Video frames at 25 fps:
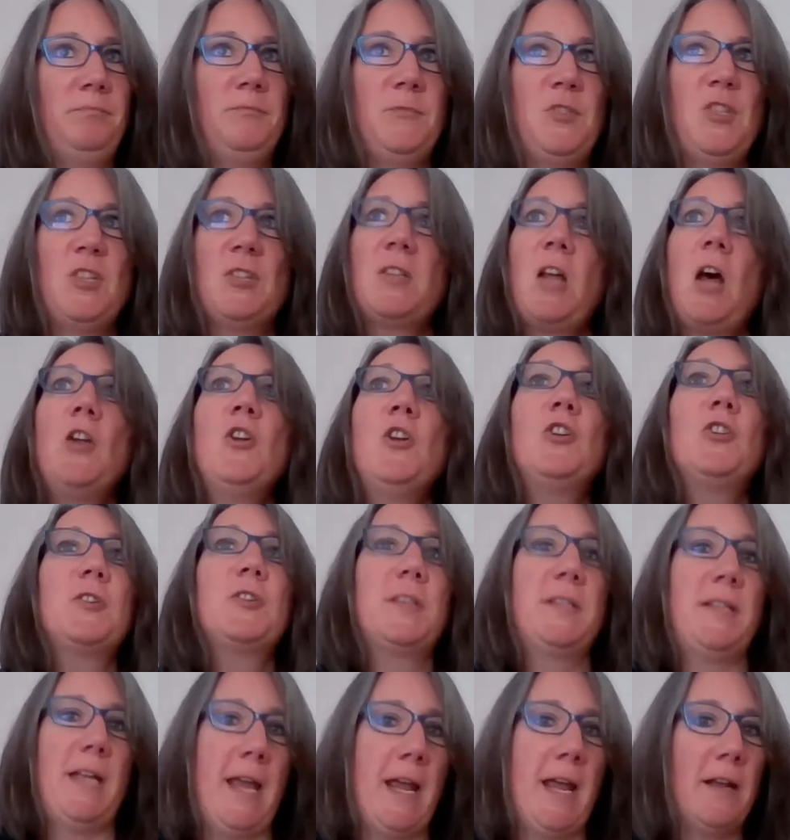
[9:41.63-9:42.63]
just
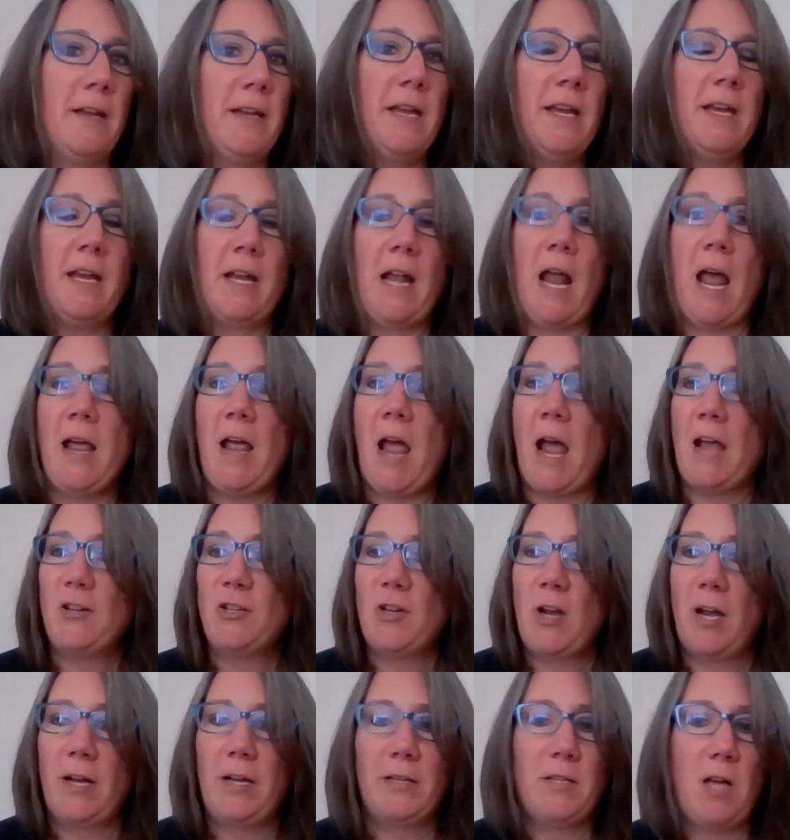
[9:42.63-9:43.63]
understanding. And I
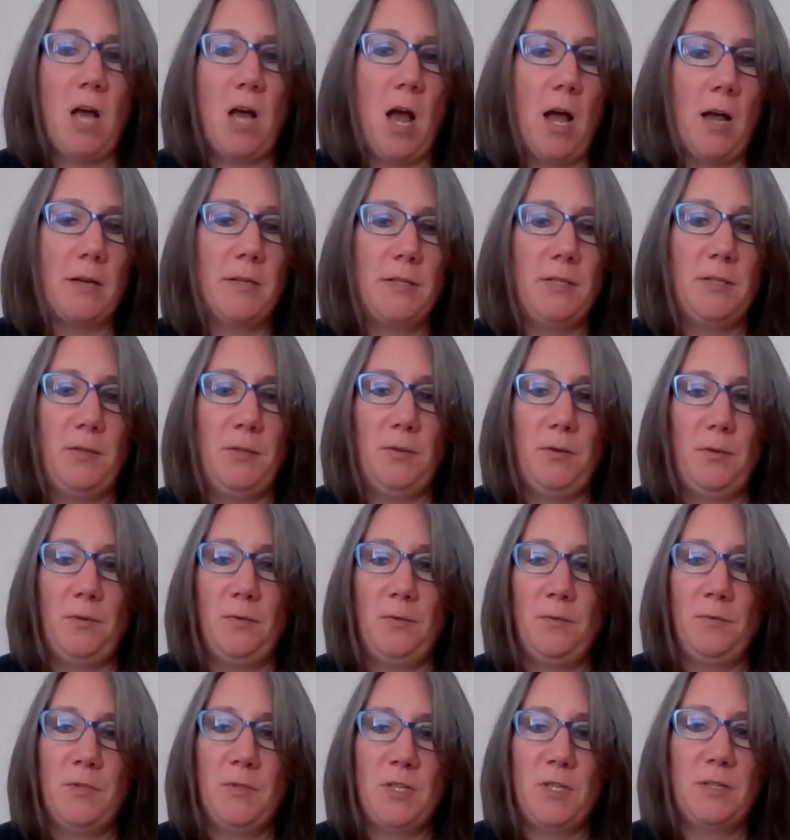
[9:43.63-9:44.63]
try to talk
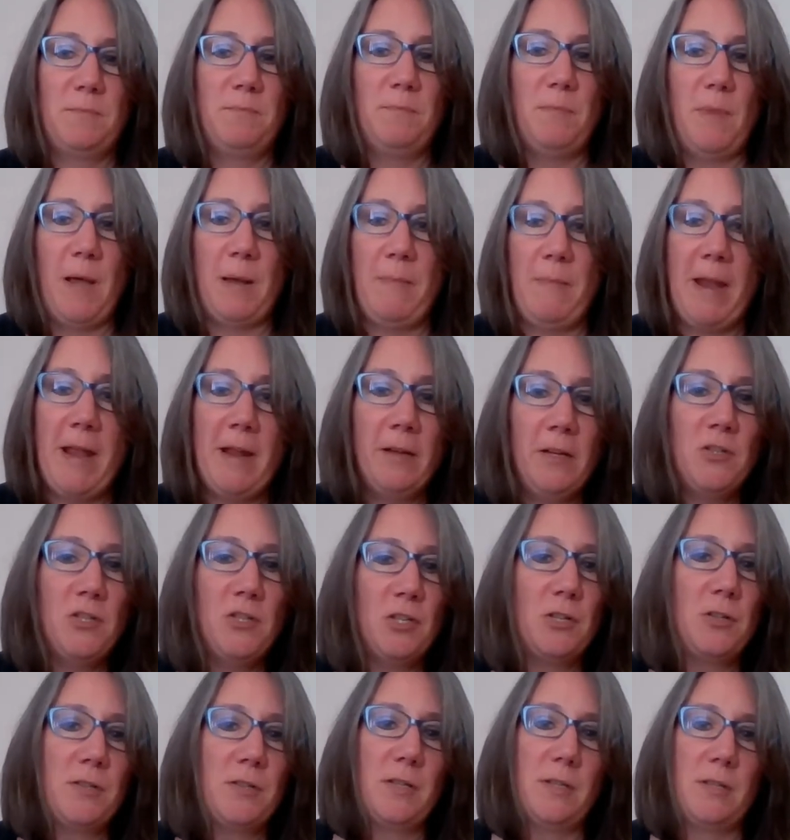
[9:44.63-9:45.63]
to just my
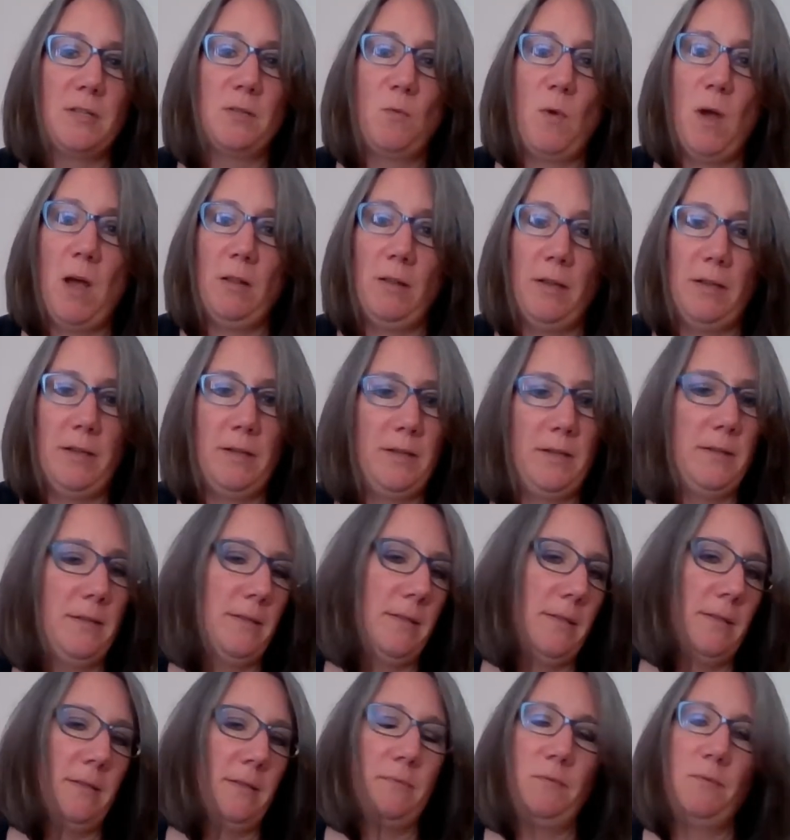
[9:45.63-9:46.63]
managers as well
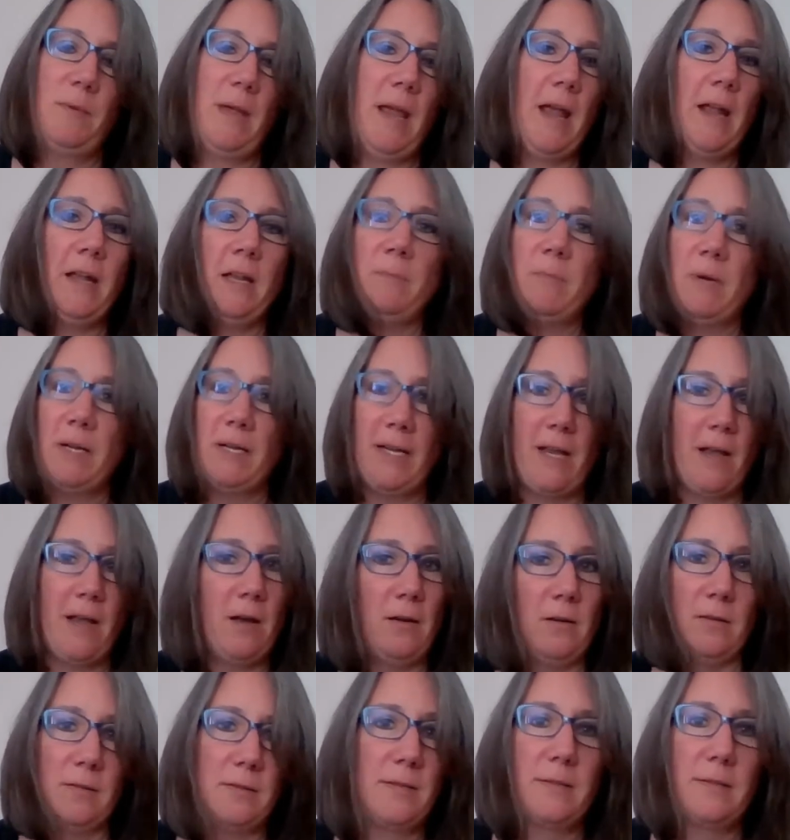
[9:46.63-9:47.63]
as anybody
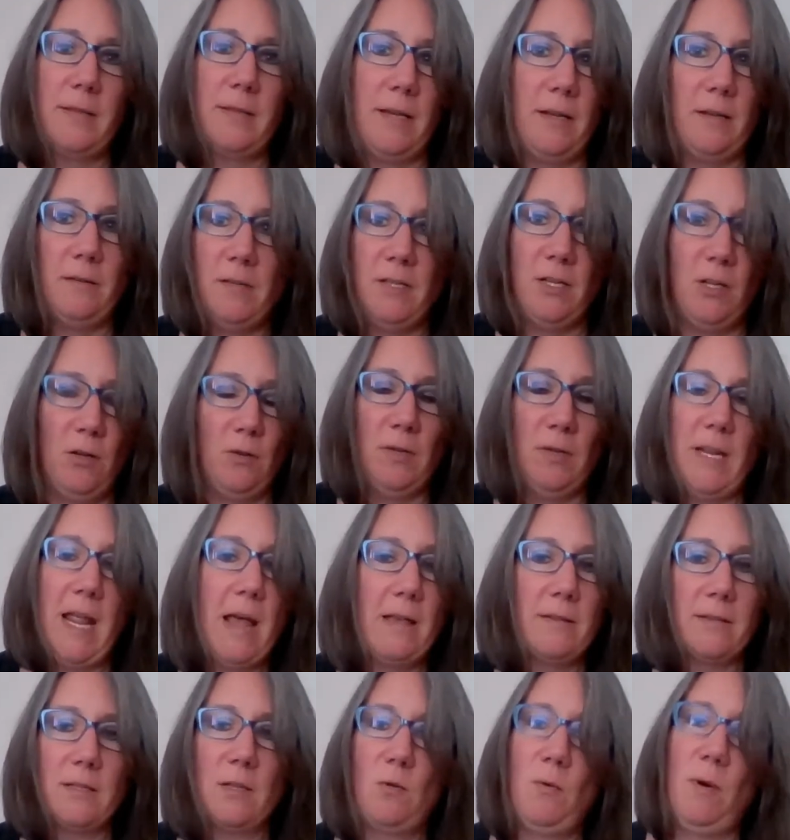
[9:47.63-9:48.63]
else that,
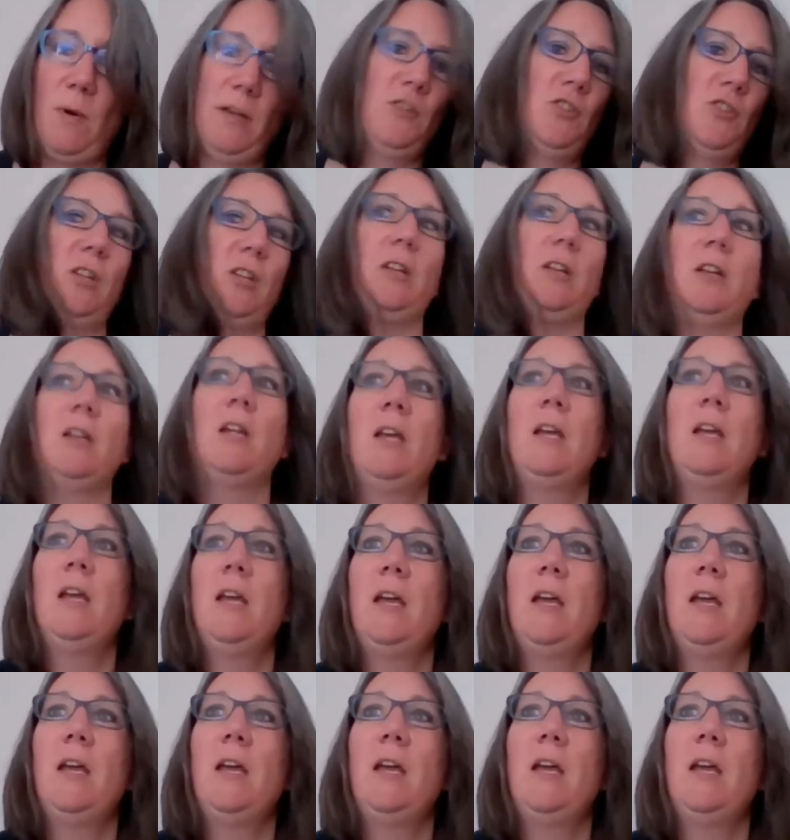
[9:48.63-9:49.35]
has a question.